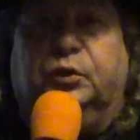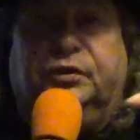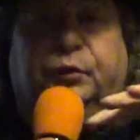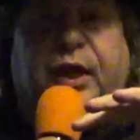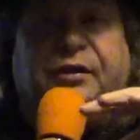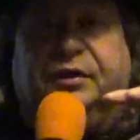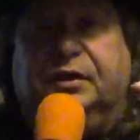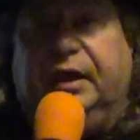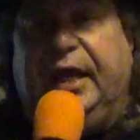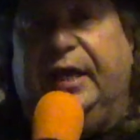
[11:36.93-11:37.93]
or throughout the
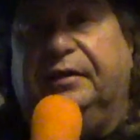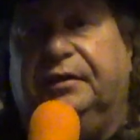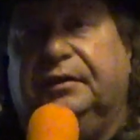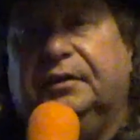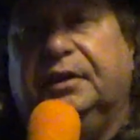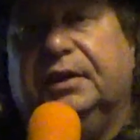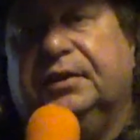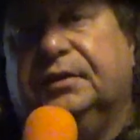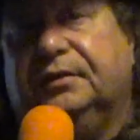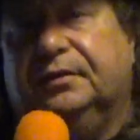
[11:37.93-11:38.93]
land,
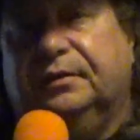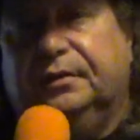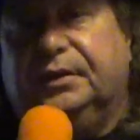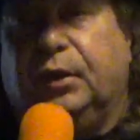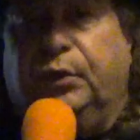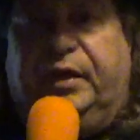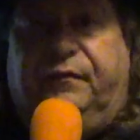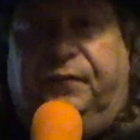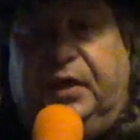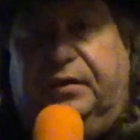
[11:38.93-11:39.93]
so did
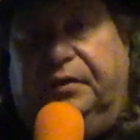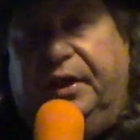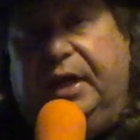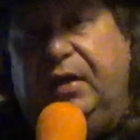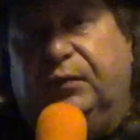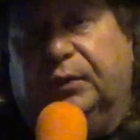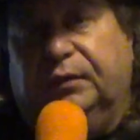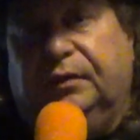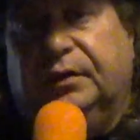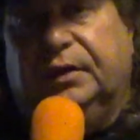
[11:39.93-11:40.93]
fear and evil,
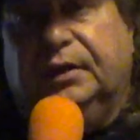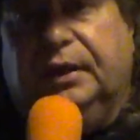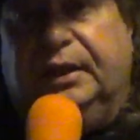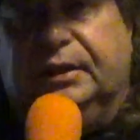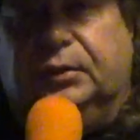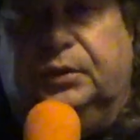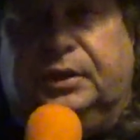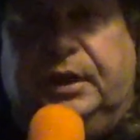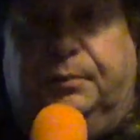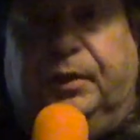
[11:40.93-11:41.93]
and this was
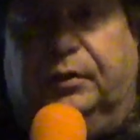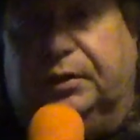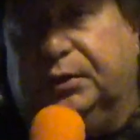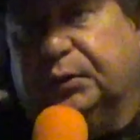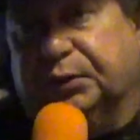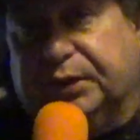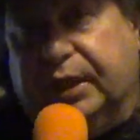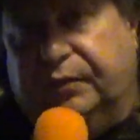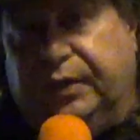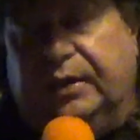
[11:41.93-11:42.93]
keeping our souls
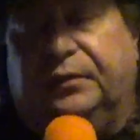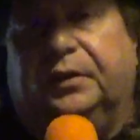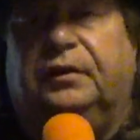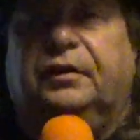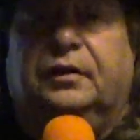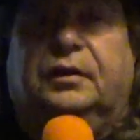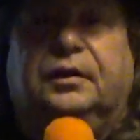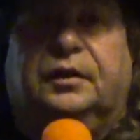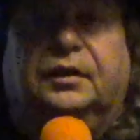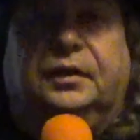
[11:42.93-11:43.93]
out of heaven,
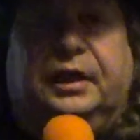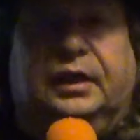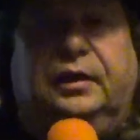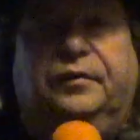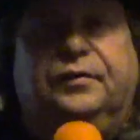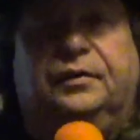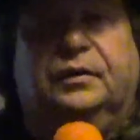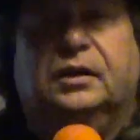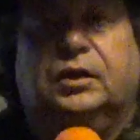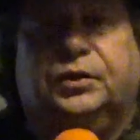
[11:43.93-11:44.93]
okay?
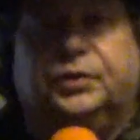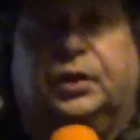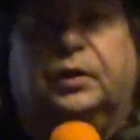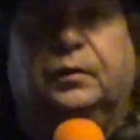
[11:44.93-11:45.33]
So,